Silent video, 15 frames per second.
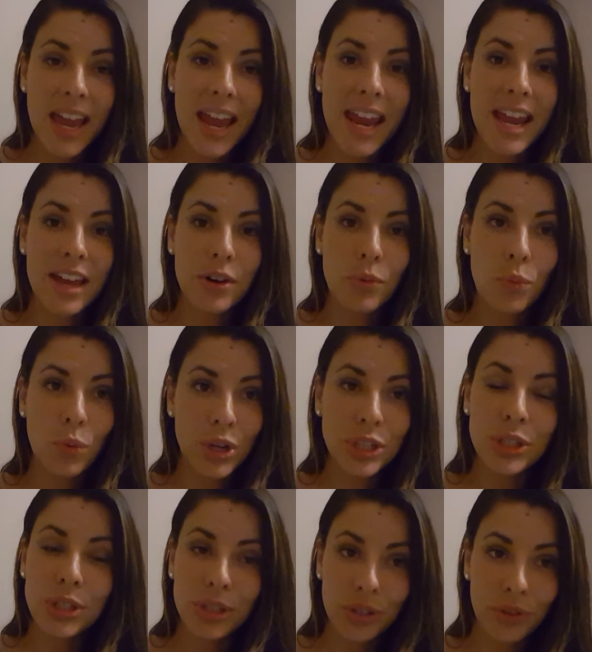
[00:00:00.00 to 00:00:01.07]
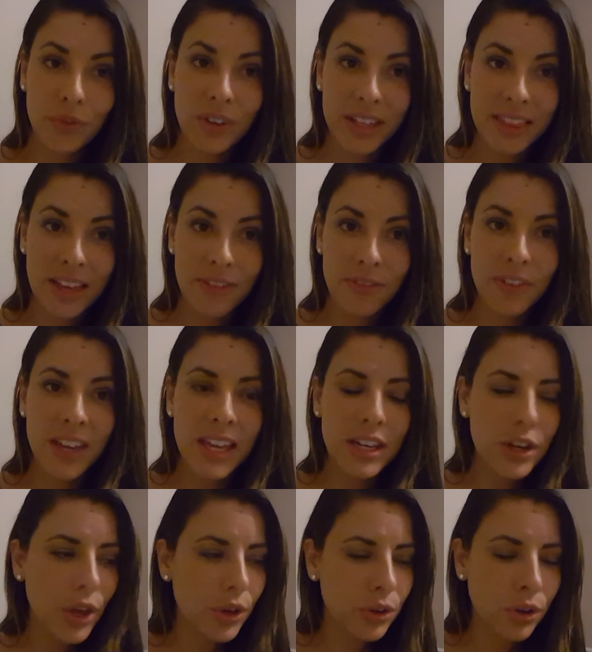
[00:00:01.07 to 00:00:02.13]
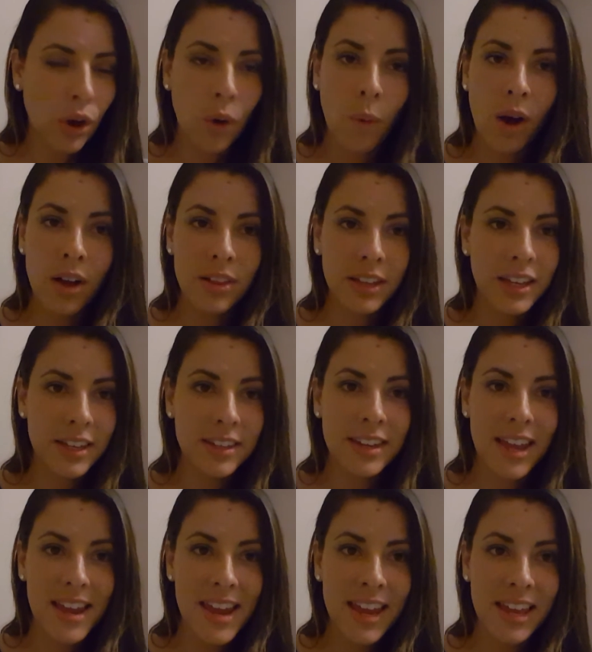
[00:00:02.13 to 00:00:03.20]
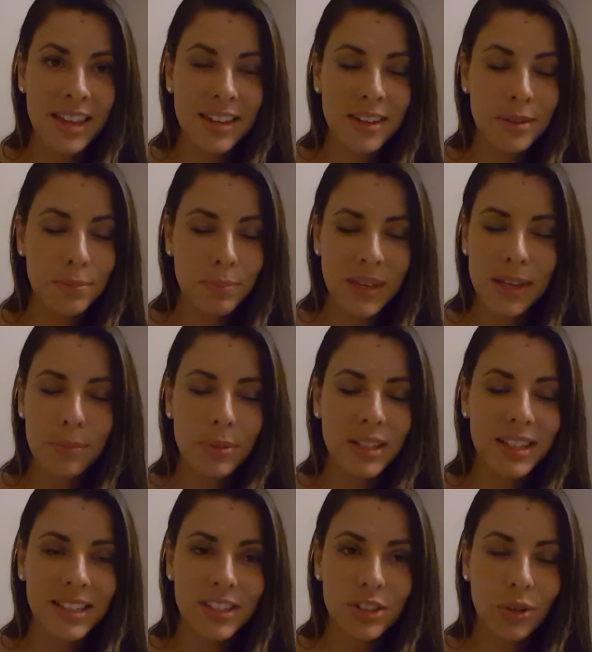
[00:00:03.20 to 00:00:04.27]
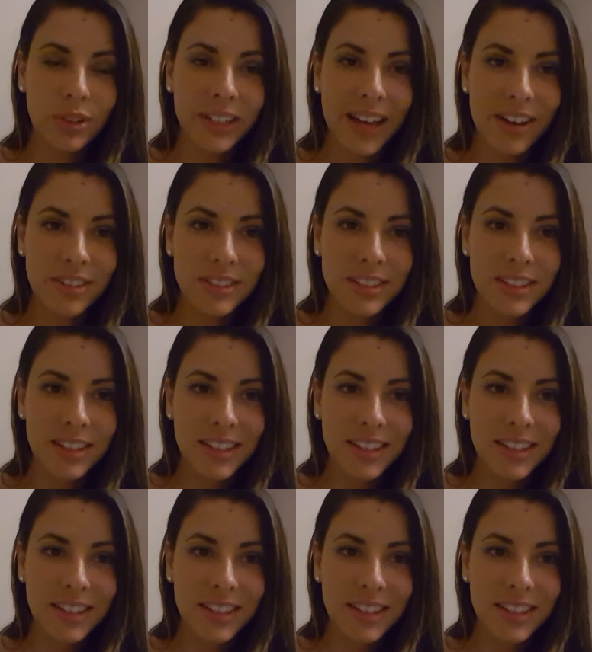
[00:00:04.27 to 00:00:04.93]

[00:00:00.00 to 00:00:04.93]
And once you do find that fit, go all in and be completely sold out.